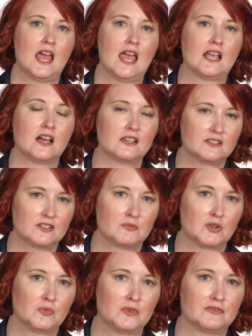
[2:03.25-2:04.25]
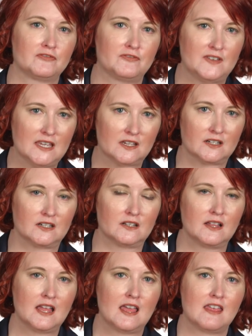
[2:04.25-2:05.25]
a customer will
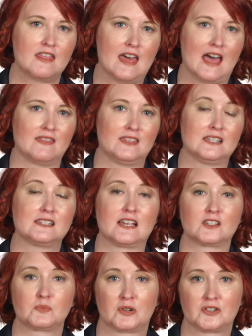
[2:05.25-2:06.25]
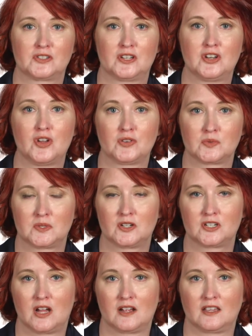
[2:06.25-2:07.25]
feel that the salesperson knows what
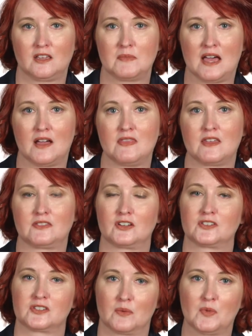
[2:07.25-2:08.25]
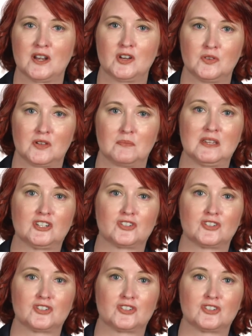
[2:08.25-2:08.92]
they're talking about and that they're someone who can be